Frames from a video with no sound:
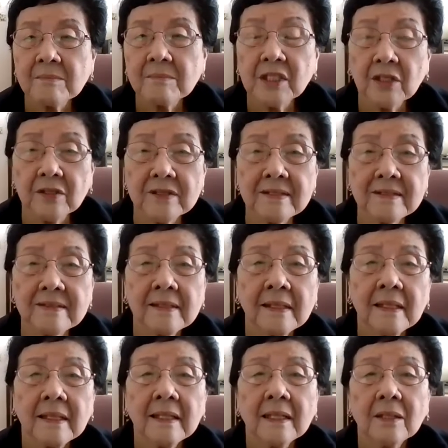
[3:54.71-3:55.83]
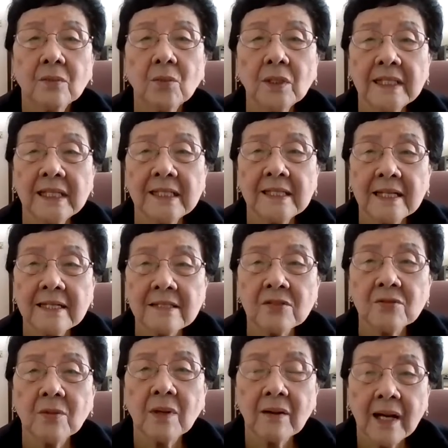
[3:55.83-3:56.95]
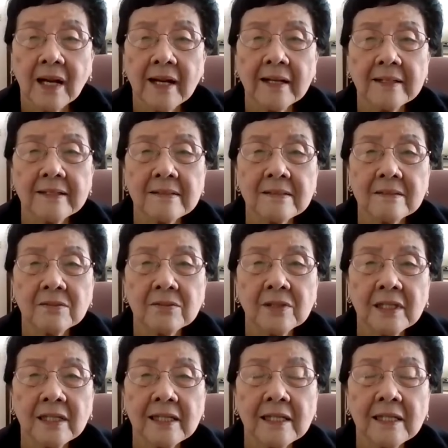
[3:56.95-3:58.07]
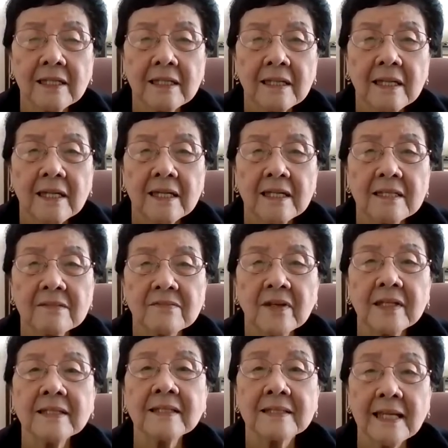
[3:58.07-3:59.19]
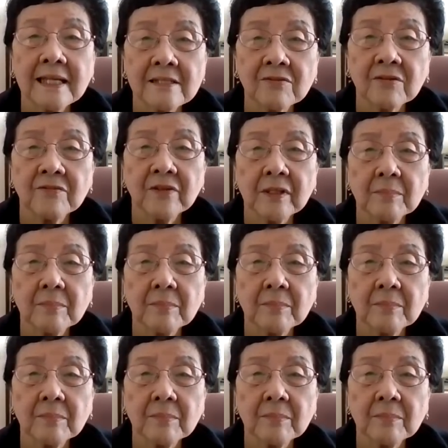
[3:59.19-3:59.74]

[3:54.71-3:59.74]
Because what it does to our eyes really is very catastrophic